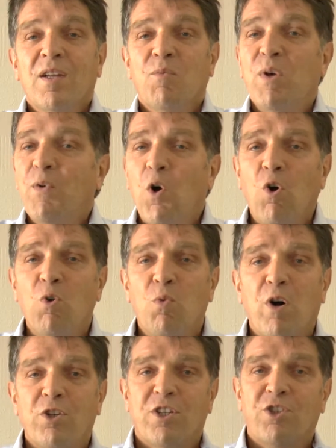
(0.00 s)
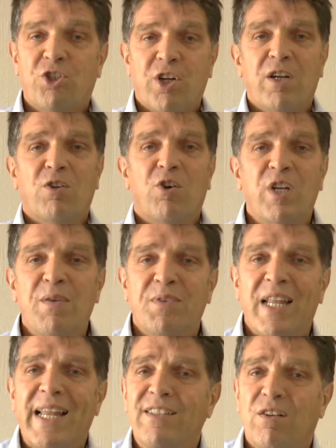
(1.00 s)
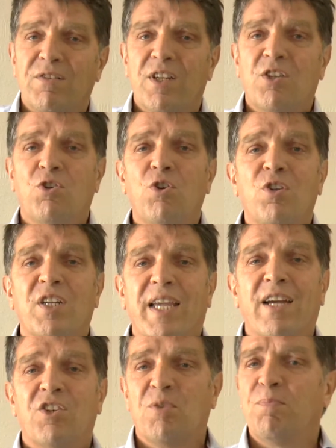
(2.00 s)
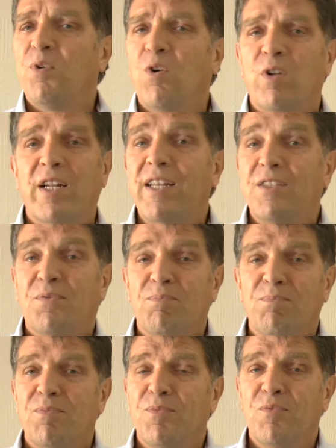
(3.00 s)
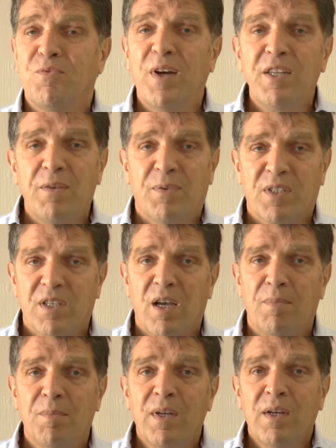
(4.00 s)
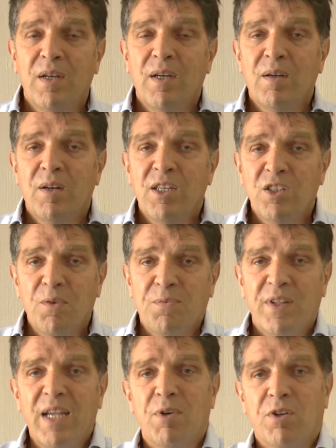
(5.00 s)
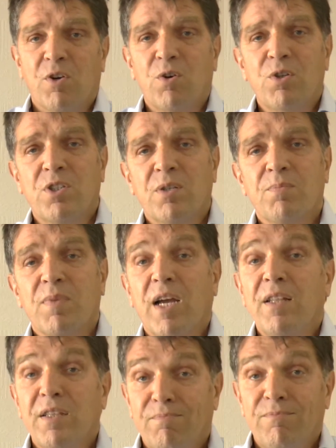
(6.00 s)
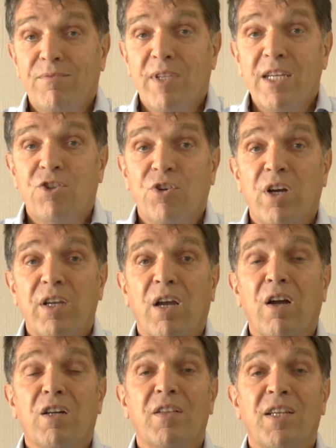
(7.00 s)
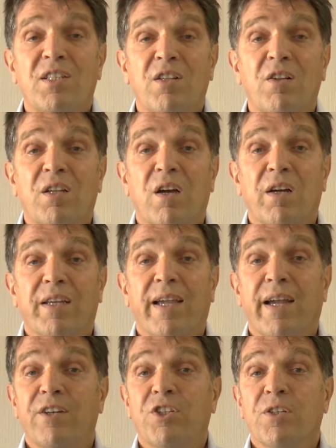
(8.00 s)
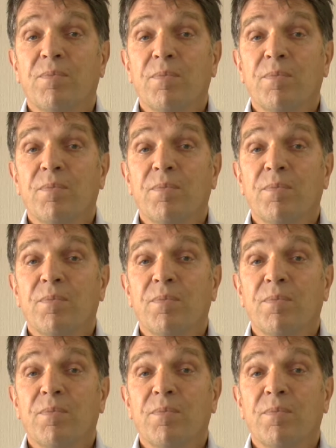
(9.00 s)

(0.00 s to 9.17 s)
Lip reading: We've all watched a child or even an adult that couldn't catch a ball, and it's funny for some. It's not for them, of course, and they try hard and they still can't catch.